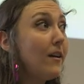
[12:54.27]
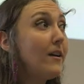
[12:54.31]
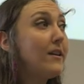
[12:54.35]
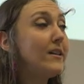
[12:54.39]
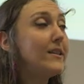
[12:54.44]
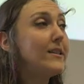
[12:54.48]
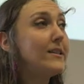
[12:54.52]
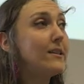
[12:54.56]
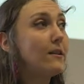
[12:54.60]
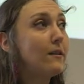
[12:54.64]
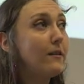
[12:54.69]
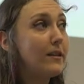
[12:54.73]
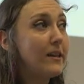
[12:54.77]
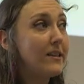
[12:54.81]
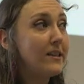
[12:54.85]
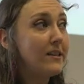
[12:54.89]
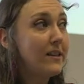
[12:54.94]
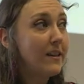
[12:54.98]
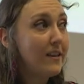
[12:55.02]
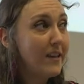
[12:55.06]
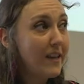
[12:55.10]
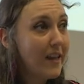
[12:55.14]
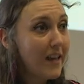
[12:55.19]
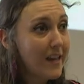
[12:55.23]
it still is
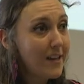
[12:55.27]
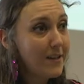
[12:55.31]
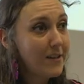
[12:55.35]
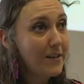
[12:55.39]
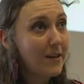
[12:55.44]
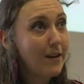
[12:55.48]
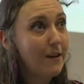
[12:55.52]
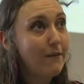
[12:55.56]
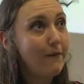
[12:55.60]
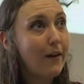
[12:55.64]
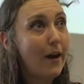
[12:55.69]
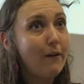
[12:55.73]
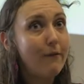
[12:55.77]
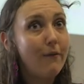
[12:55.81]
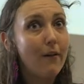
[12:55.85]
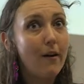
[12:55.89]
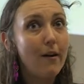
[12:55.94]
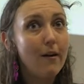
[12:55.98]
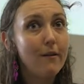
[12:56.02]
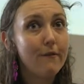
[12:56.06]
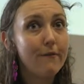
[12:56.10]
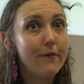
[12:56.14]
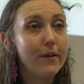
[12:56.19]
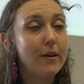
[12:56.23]
an indication of how far
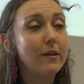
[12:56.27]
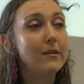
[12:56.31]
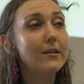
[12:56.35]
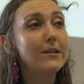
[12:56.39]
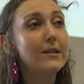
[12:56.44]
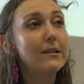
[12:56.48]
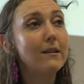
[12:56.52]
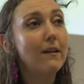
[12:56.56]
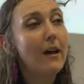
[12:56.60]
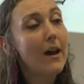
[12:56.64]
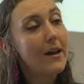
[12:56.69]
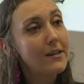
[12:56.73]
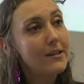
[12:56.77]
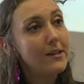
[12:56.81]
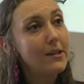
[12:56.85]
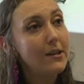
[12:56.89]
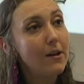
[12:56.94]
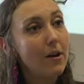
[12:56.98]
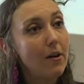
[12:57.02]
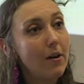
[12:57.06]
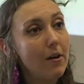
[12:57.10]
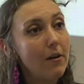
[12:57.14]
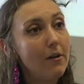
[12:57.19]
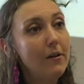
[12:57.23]
our field still has to
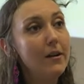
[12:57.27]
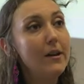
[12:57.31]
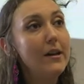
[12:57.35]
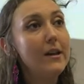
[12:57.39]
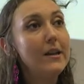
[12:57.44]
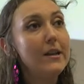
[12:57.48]
go